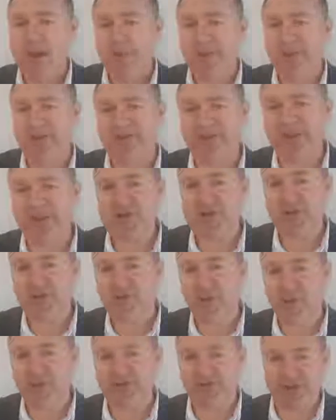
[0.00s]
But essentially the
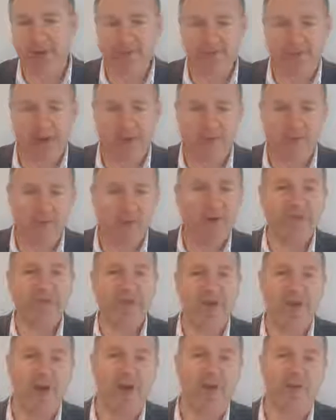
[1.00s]
4 steps are, the first
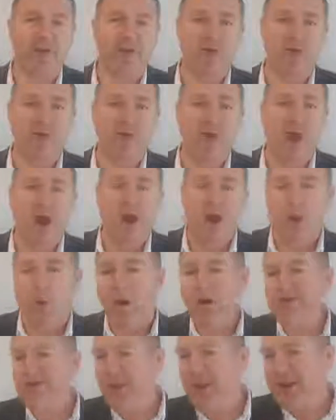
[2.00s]
thing you need to do,
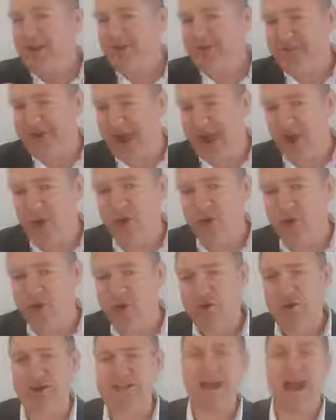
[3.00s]
once you understand who
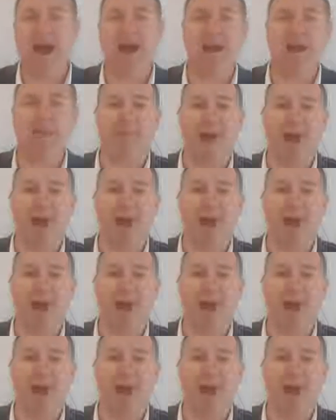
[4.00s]
your target